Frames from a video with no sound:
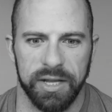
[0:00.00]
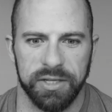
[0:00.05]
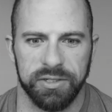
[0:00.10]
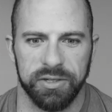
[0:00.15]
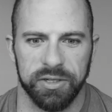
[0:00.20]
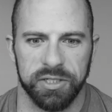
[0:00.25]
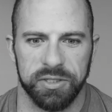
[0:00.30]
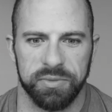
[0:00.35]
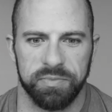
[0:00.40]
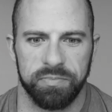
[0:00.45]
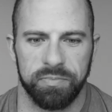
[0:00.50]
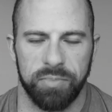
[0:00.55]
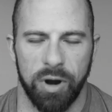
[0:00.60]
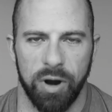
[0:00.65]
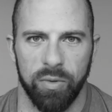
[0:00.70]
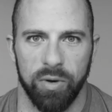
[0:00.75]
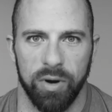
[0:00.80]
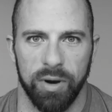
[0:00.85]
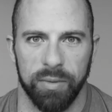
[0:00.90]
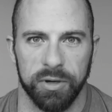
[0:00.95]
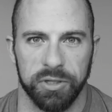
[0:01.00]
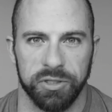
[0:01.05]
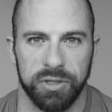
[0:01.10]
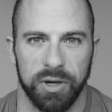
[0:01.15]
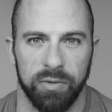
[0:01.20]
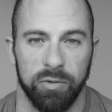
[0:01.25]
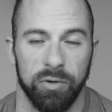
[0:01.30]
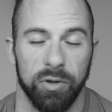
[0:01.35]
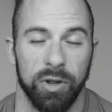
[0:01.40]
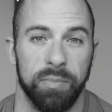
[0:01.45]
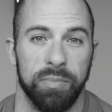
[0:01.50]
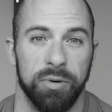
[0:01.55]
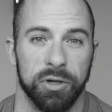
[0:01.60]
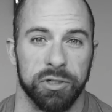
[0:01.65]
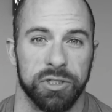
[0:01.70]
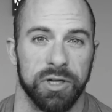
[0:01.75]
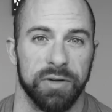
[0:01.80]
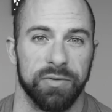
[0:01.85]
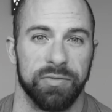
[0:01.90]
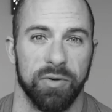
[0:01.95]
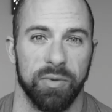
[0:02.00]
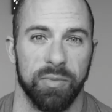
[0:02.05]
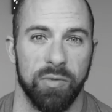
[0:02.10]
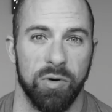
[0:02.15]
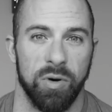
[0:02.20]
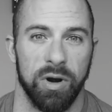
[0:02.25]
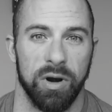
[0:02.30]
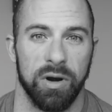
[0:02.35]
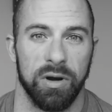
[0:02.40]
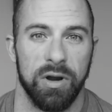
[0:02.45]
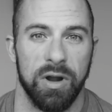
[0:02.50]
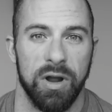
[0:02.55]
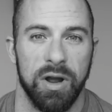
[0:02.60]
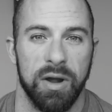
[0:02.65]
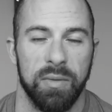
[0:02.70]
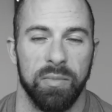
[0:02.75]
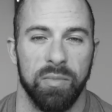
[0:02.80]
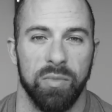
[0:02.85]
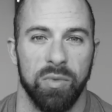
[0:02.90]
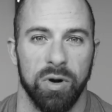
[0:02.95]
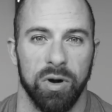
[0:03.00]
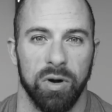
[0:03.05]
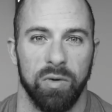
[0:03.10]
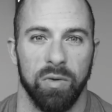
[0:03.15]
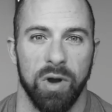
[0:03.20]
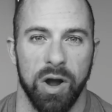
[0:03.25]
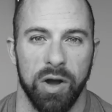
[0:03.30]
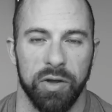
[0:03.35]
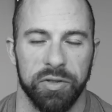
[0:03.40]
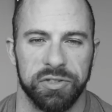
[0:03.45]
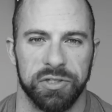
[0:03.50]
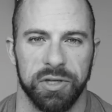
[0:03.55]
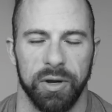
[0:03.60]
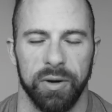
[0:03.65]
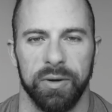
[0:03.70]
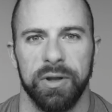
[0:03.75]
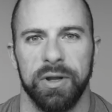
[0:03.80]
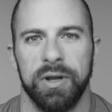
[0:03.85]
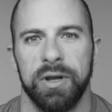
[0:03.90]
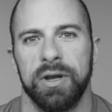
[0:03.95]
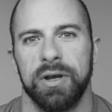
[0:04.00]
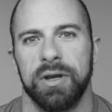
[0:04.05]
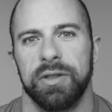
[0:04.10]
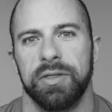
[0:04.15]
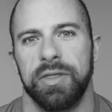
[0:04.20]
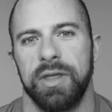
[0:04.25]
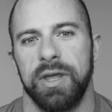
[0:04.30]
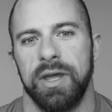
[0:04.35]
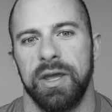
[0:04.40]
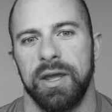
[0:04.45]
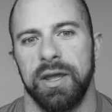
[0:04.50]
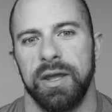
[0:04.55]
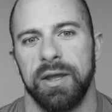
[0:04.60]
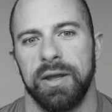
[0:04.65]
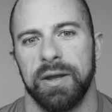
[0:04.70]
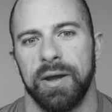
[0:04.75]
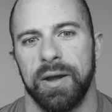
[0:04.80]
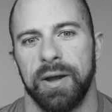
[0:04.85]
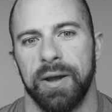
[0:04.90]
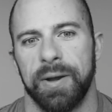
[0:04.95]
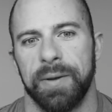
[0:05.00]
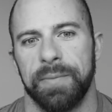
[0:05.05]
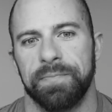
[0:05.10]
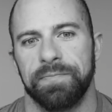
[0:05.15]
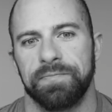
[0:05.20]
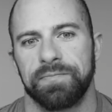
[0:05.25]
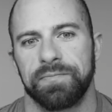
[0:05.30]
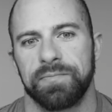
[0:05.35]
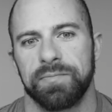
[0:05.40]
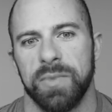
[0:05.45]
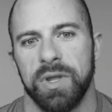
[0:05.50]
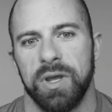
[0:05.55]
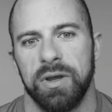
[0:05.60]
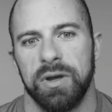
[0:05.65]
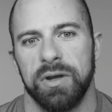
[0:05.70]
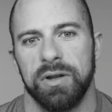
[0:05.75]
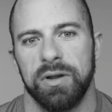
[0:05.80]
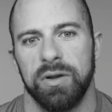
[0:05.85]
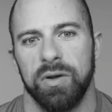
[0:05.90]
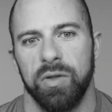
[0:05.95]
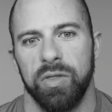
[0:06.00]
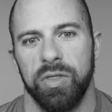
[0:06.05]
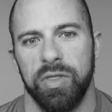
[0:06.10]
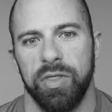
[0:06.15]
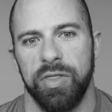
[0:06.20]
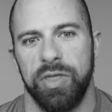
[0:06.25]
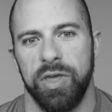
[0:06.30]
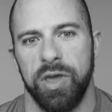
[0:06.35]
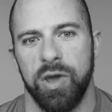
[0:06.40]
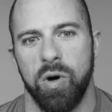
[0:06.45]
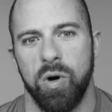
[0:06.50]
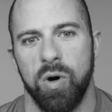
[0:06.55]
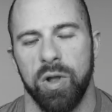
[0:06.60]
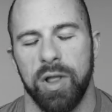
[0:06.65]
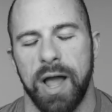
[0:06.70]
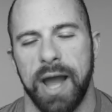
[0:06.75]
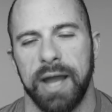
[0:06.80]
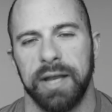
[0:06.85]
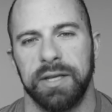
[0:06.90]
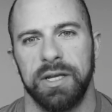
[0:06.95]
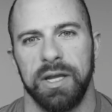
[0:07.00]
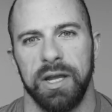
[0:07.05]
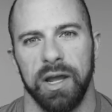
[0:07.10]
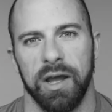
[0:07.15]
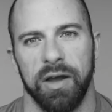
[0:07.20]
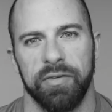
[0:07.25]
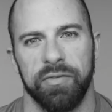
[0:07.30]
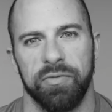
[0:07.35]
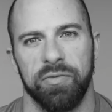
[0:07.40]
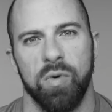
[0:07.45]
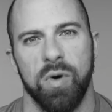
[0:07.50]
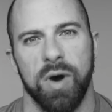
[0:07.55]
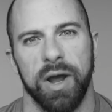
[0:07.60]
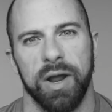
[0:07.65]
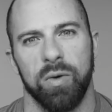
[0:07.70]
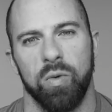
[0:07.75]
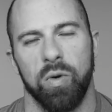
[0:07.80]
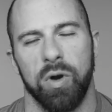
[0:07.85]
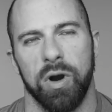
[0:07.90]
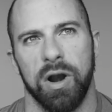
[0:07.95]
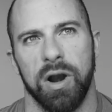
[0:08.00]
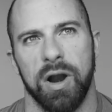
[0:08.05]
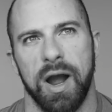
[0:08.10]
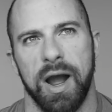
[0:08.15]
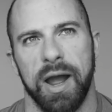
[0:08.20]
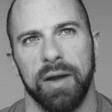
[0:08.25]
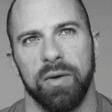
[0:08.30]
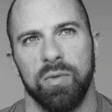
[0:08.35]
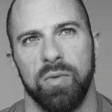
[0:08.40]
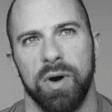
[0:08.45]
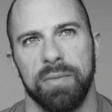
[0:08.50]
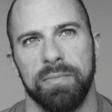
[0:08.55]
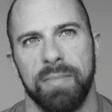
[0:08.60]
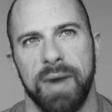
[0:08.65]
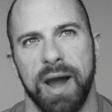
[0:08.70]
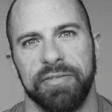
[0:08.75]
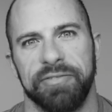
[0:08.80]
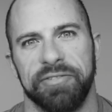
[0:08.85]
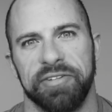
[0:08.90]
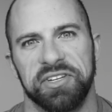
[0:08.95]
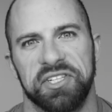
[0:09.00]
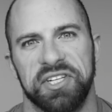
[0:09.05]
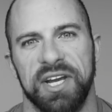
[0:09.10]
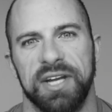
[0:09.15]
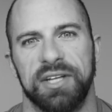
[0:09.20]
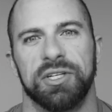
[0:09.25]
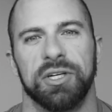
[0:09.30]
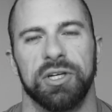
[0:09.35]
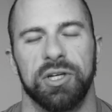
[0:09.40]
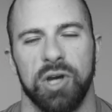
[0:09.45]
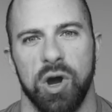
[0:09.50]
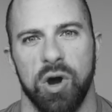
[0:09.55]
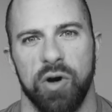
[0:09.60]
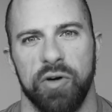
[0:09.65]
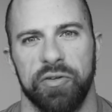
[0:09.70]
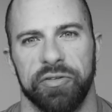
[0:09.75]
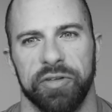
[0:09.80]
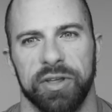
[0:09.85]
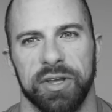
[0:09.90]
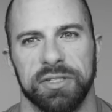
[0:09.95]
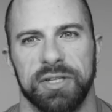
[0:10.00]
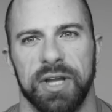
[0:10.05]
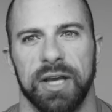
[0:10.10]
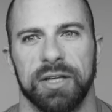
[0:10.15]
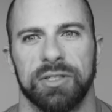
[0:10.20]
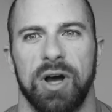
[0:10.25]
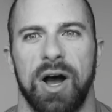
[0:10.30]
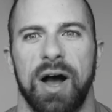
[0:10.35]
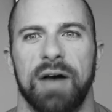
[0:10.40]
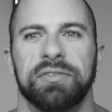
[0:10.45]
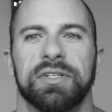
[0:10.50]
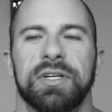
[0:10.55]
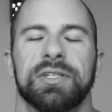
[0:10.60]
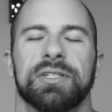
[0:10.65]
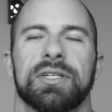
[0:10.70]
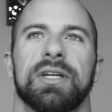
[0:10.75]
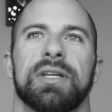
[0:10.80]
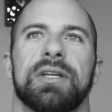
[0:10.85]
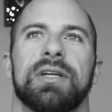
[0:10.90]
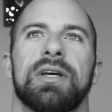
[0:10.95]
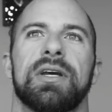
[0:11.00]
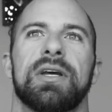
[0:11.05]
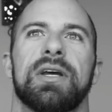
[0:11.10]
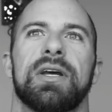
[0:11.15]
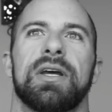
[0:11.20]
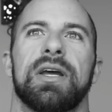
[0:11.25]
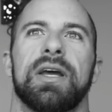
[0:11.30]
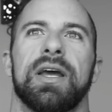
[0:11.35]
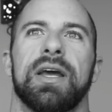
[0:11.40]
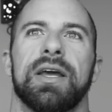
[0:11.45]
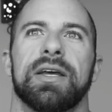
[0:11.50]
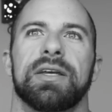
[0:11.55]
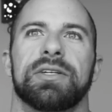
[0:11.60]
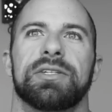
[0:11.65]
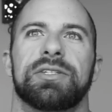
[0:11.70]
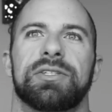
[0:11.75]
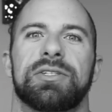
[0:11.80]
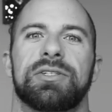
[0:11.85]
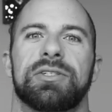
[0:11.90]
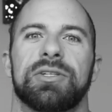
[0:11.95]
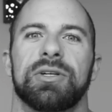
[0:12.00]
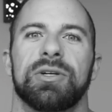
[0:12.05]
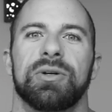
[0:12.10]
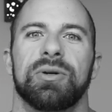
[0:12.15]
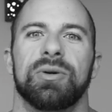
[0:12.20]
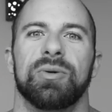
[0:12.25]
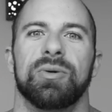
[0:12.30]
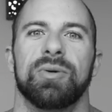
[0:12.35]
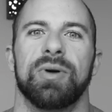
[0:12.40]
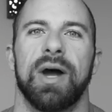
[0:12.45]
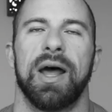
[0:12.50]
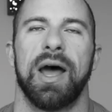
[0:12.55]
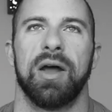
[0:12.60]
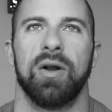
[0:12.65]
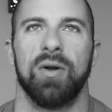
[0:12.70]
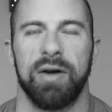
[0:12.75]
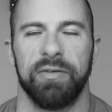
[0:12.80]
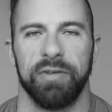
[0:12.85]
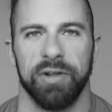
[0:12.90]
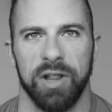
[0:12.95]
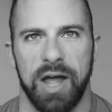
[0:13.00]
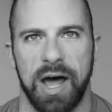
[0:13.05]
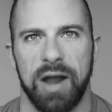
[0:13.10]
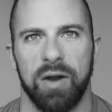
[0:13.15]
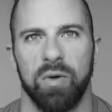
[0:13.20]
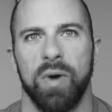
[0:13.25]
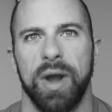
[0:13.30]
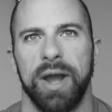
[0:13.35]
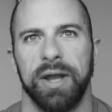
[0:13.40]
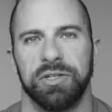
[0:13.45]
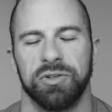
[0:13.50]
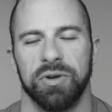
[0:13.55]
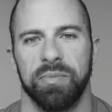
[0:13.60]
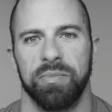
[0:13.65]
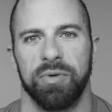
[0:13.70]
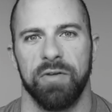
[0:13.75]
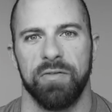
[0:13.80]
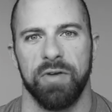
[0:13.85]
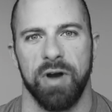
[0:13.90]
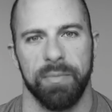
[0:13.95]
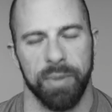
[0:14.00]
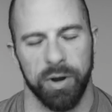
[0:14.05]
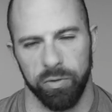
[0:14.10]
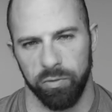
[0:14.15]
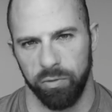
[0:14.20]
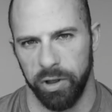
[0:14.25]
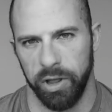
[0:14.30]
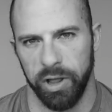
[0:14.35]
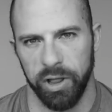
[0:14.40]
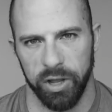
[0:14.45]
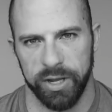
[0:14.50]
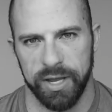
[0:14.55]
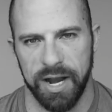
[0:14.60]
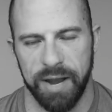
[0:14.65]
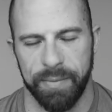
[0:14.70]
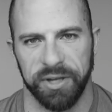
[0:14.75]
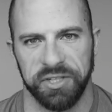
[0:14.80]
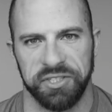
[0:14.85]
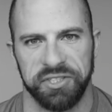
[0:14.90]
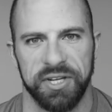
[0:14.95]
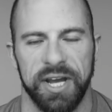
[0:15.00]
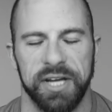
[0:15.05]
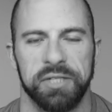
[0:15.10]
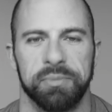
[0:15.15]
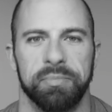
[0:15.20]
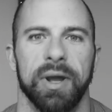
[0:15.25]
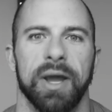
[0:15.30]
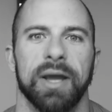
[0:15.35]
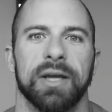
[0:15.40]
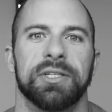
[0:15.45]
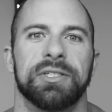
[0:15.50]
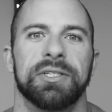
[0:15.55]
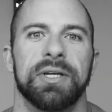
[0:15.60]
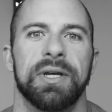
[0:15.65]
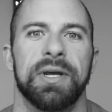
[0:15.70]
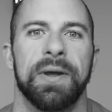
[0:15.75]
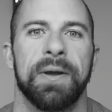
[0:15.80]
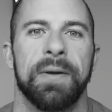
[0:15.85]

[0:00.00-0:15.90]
into this part where I'm going to start really pushing for more more growth. So the um, the whole idea of what where I want my physique to go for this next off season is to, I don't have a lot of weight to improve on, but really looking at my stage picks,